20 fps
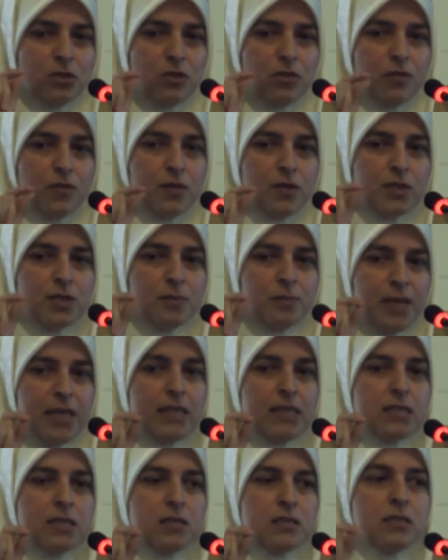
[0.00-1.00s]
of the
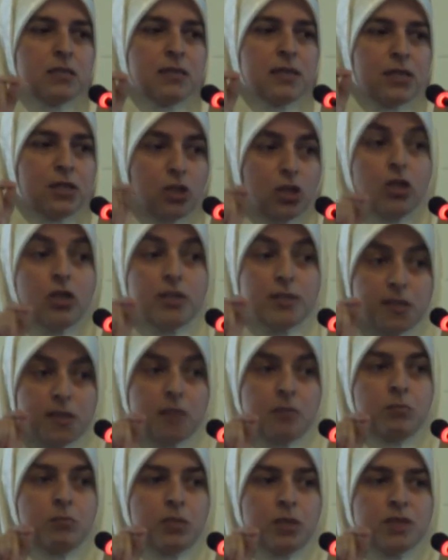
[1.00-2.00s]
spaces that are
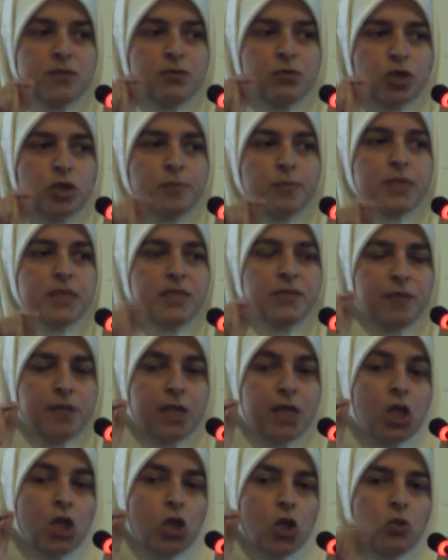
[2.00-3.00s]
symbols for a
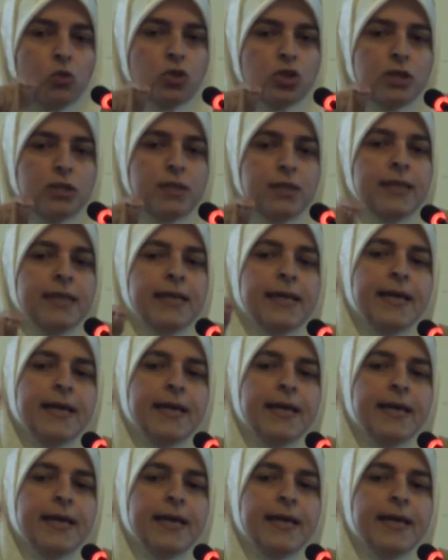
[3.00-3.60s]
specific notion